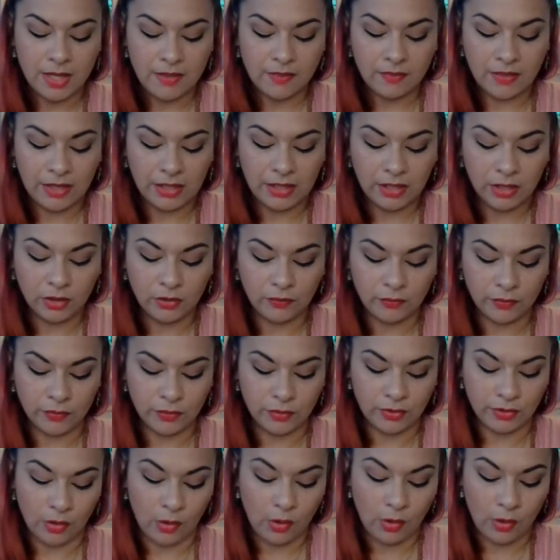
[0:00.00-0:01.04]
Thank you
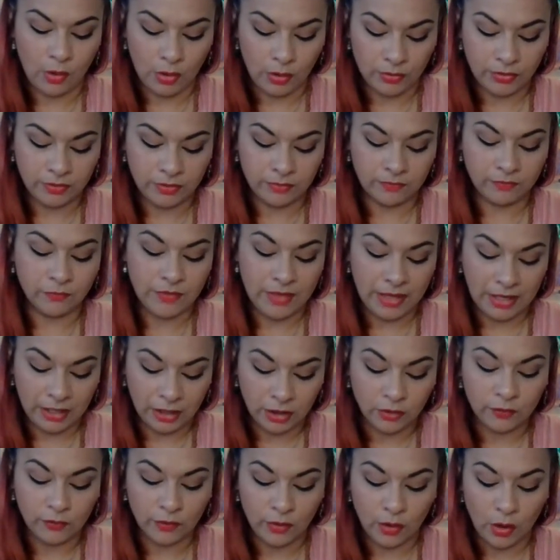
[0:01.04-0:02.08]
for all thank
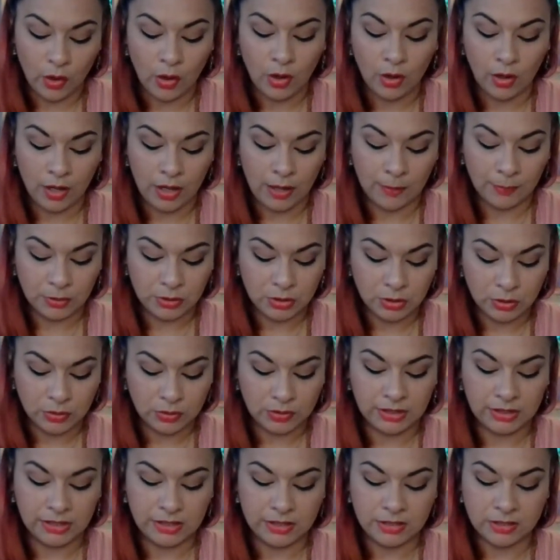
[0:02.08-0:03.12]
you for all
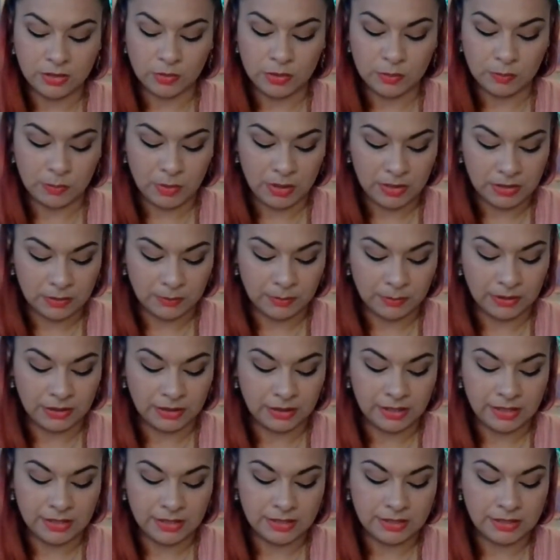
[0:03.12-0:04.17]
opportunities,
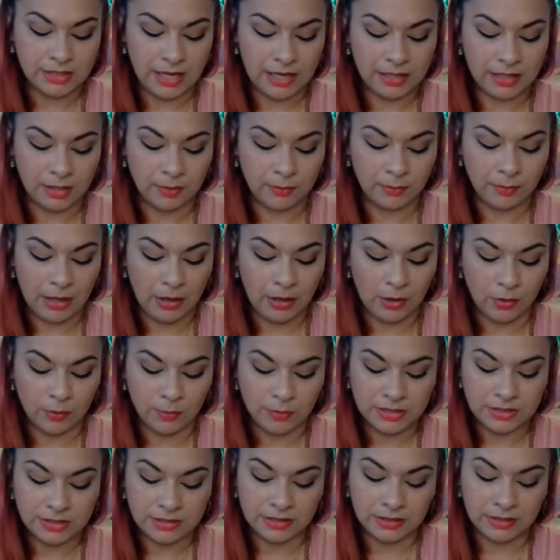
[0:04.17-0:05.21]
responsibilities, and
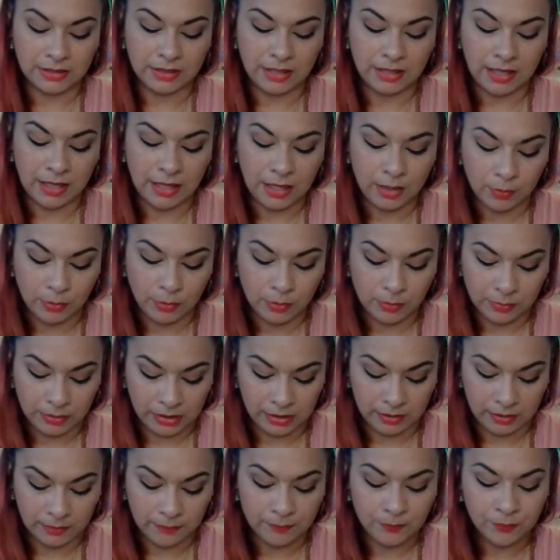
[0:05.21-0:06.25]
empowerments that enable
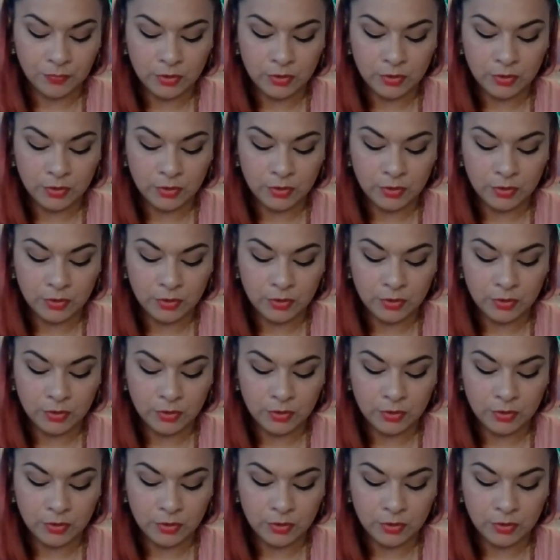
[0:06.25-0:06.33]
me